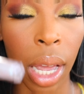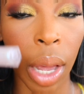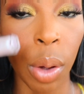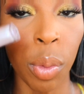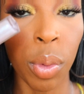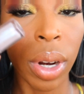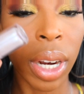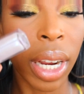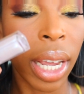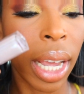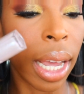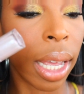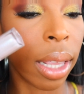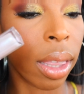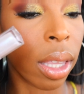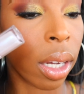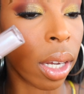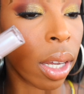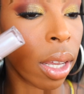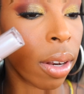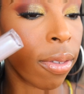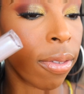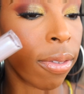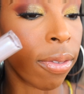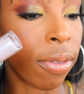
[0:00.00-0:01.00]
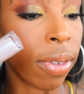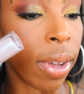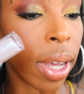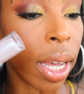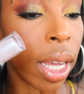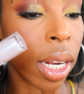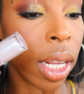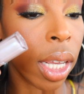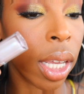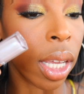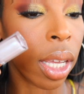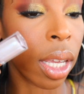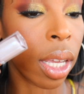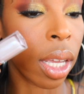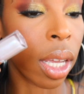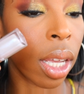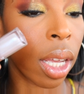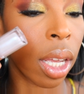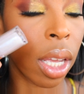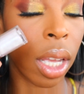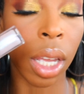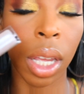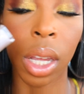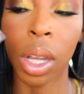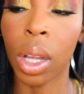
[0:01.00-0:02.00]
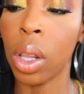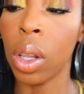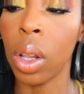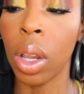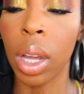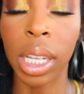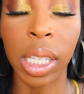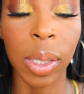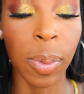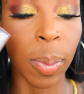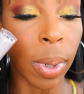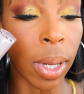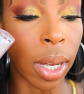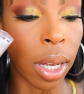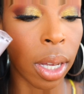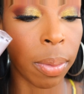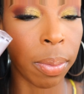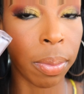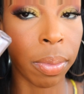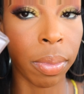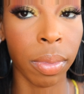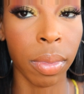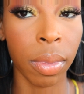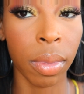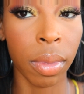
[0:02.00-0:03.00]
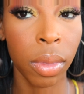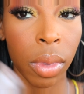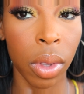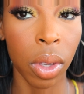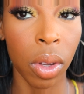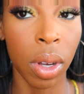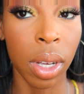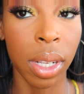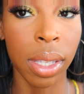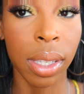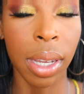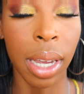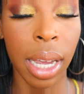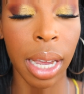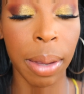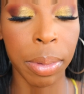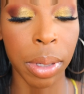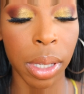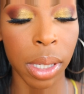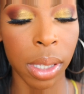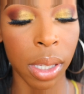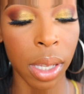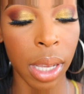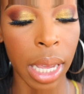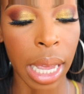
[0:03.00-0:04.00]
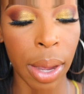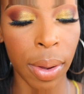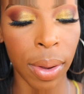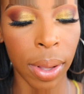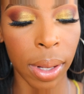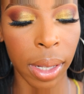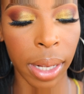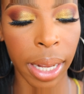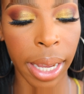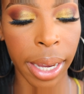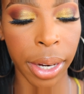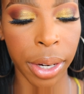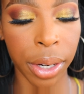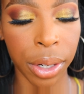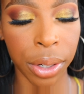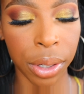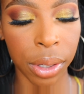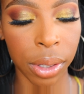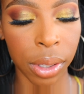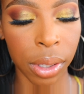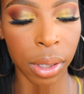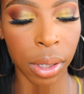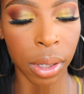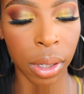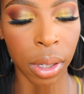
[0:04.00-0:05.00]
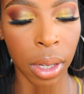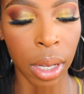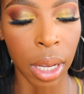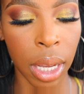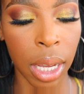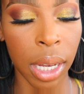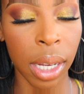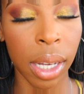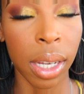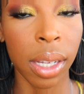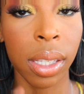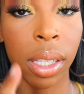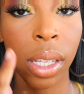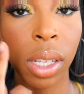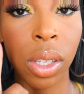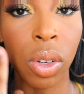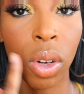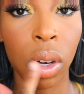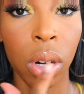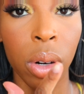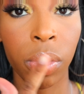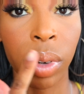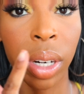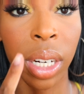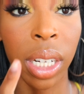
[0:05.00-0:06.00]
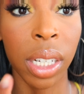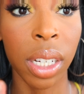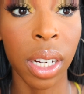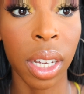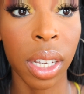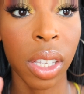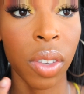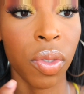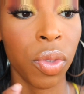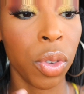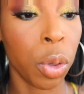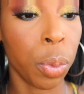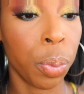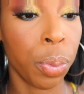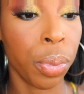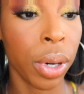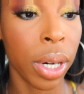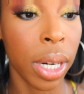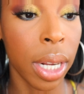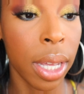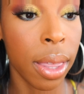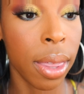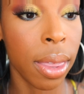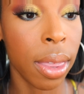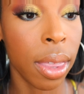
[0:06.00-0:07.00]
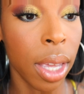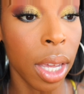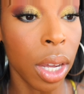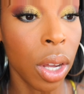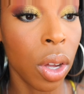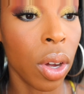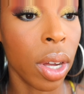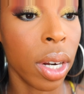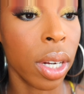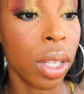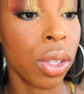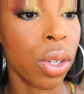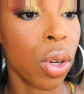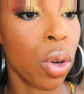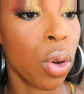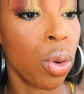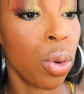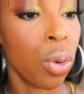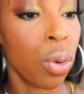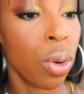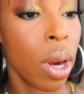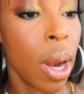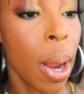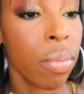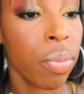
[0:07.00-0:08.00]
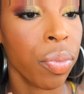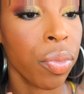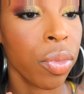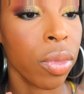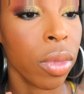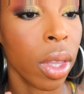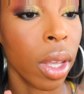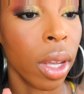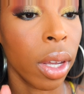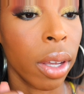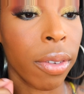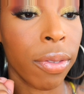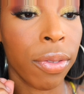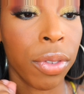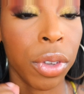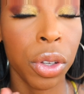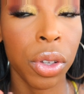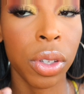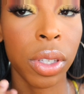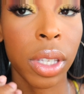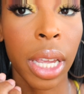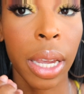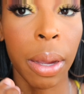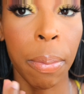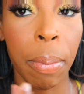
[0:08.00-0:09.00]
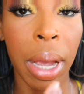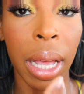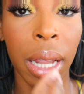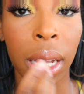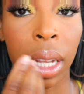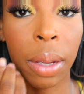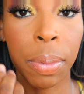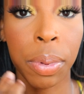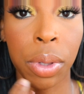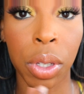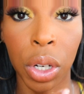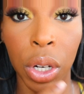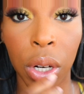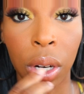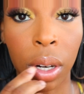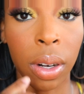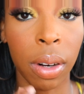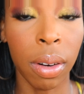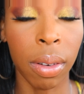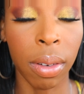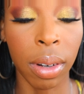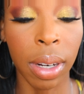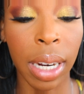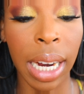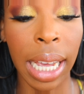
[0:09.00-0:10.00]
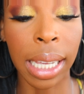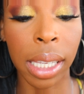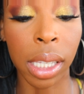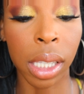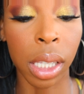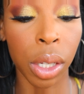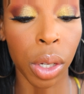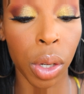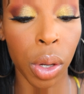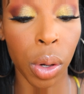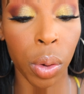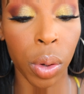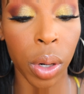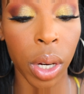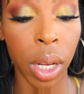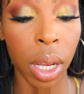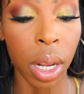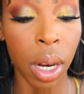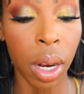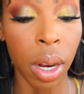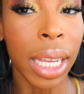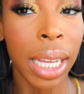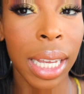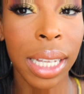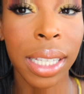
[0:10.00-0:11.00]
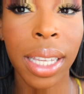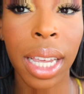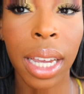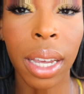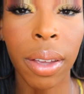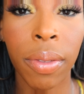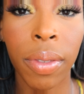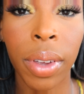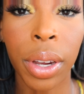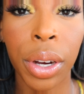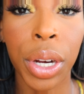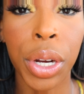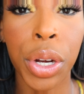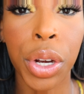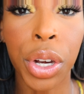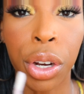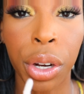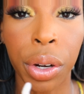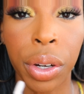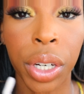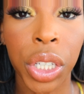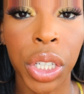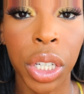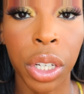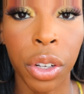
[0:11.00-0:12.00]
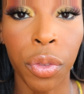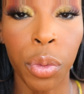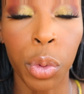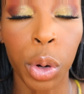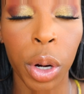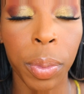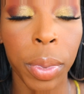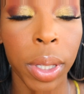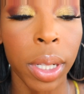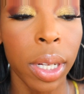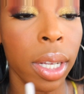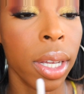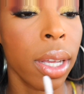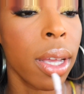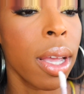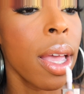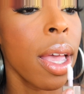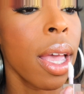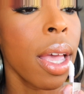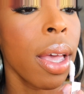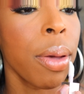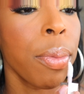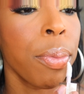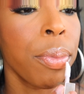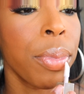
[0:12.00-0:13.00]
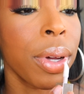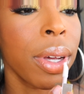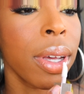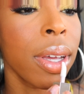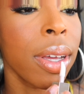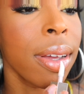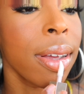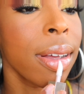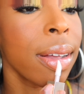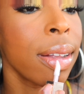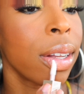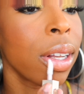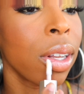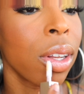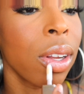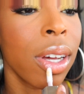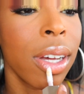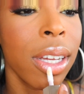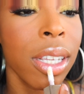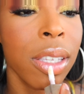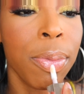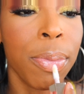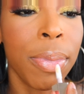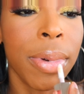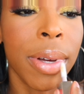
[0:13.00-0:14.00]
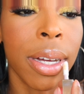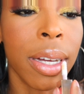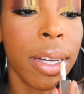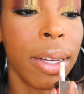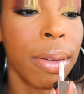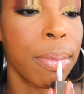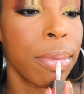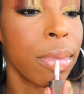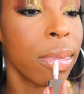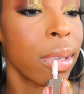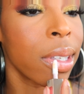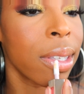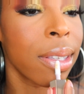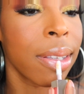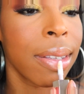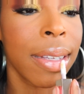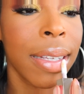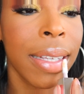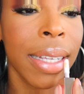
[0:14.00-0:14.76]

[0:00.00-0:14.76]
wanna add the confetti gloss balm on top to see how it layers, because this already does feel pretty thick on its own. Like, it feels like my lips are nicely coated. It's like a very nourishing formula, but gloss bombs